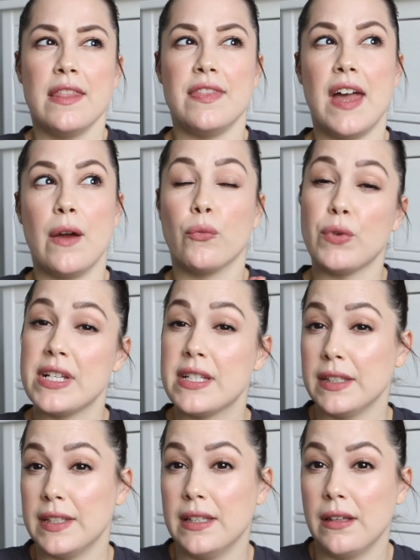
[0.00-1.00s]
that
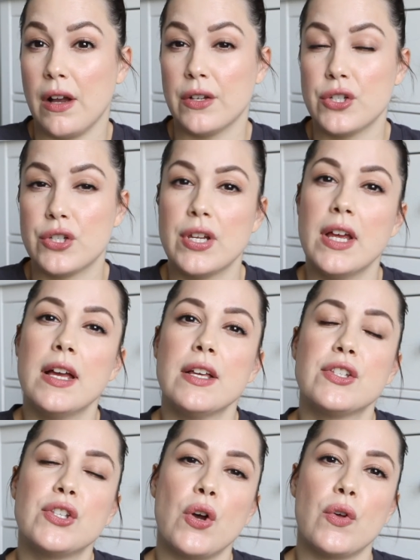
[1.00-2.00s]
recently launched.
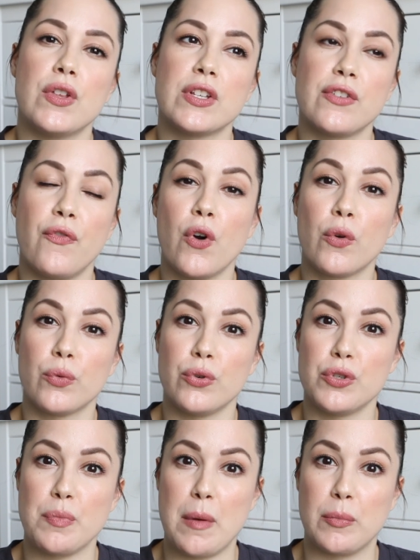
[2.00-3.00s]
So the Sephora
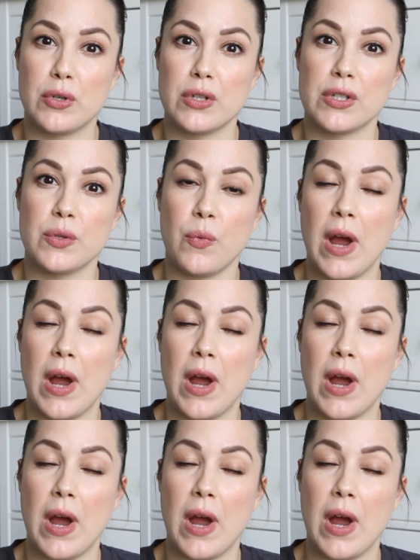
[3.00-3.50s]
Rouge members